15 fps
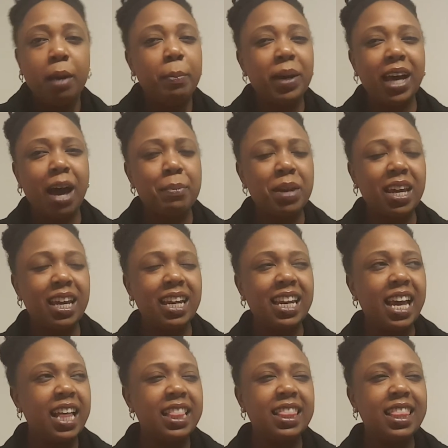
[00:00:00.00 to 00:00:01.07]
But I
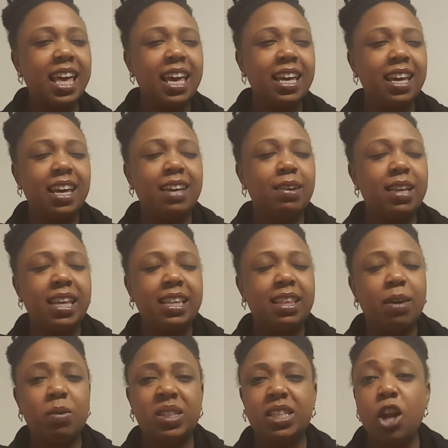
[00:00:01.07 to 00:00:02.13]
mean,
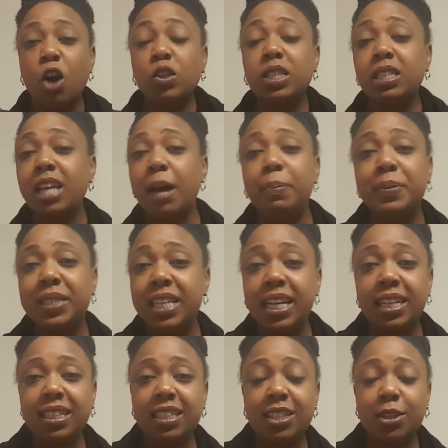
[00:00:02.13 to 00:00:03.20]
it was no
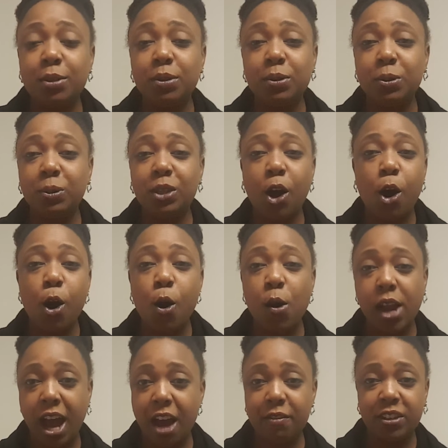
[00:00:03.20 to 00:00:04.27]
substance to the
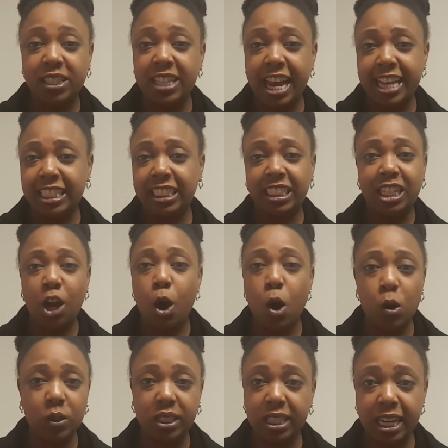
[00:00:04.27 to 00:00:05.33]
whole conversation, the
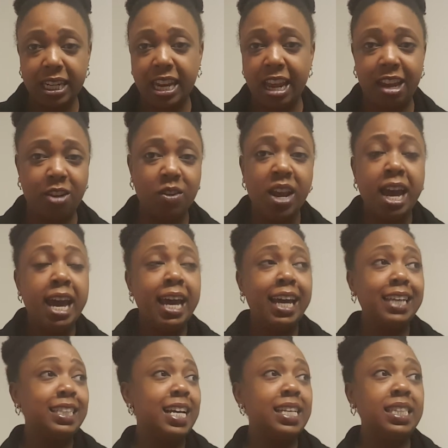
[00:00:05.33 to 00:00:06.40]
whole sit down.
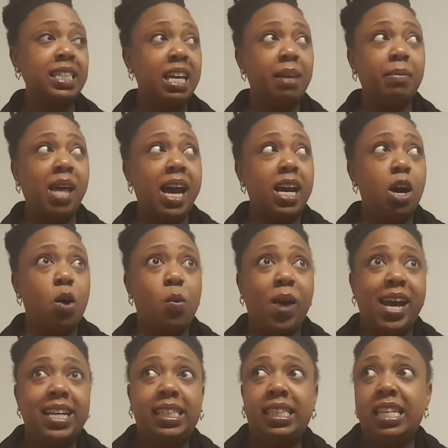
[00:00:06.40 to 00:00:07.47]
It just seemed like a
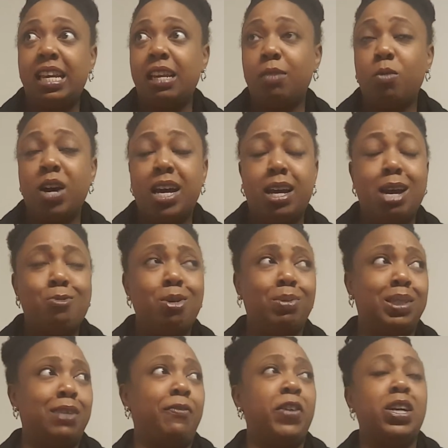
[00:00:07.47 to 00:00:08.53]
wasted, what
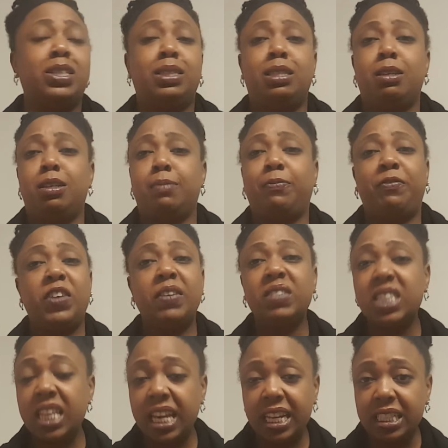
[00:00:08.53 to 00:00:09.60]
was the first
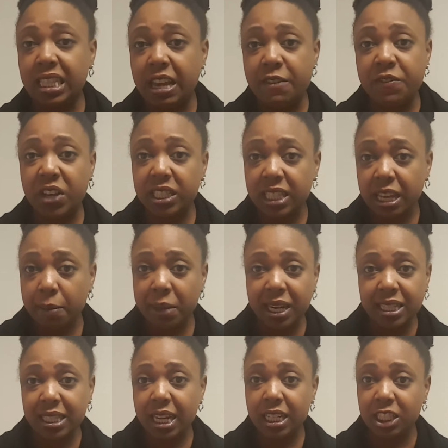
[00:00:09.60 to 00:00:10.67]
15
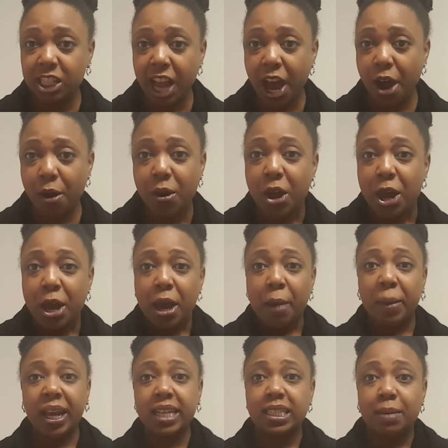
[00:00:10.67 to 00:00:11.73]
minutes of the show?
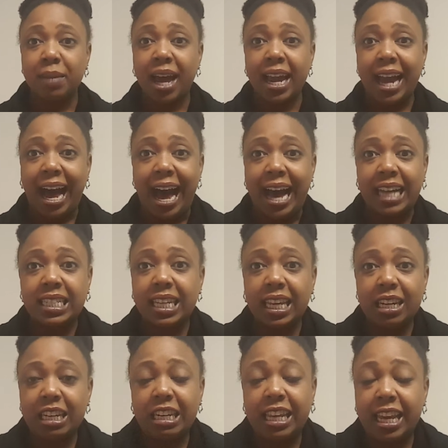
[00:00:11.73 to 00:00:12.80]
Because I'm like, I
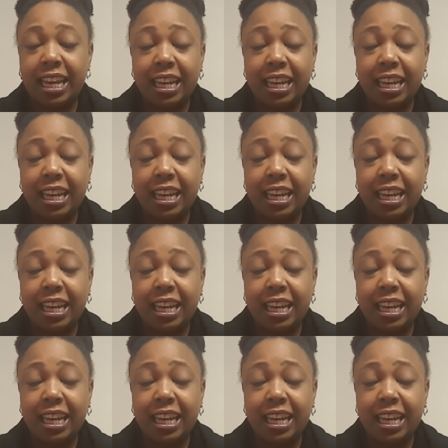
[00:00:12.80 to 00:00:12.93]
didn't